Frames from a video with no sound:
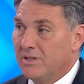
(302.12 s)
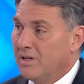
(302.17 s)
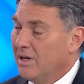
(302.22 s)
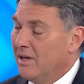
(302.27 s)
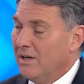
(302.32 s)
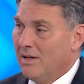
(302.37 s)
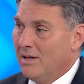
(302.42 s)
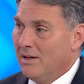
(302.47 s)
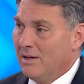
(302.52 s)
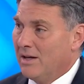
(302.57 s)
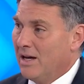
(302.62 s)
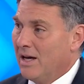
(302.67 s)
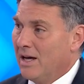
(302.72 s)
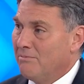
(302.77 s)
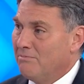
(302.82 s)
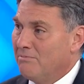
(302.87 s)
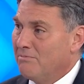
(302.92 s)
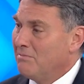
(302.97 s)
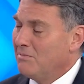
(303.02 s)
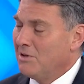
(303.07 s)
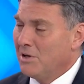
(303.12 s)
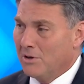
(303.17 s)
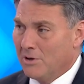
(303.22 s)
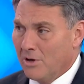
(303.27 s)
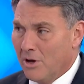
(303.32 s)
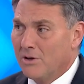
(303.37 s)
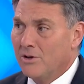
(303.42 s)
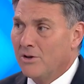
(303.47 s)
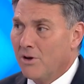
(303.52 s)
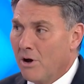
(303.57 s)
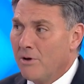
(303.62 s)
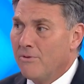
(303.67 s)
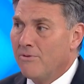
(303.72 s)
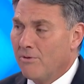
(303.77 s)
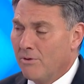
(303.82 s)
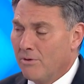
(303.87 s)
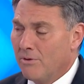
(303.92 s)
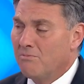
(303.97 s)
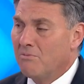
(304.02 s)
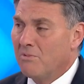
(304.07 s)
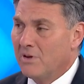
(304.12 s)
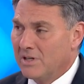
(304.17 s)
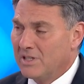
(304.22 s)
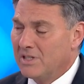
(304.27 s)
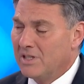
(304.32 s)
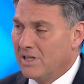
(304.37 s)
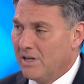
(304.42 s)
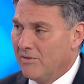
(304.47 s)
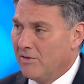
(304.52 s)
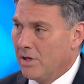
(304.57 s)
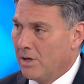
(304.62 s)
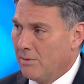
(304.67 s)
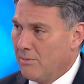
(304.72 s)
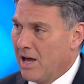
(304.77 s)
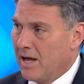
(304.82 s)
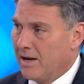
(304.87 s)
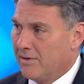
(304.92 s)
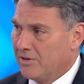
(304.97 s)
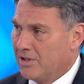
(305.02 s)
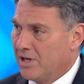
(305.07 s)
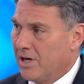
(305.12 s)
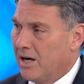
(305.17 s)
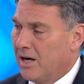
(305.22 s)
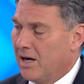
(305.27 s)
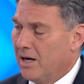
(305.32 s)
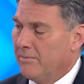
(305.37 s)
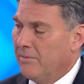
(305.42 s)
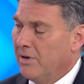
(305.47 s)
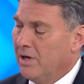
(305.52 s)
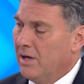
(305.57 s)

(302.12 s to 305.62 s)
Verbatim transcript: is going to go for a significant amount of time.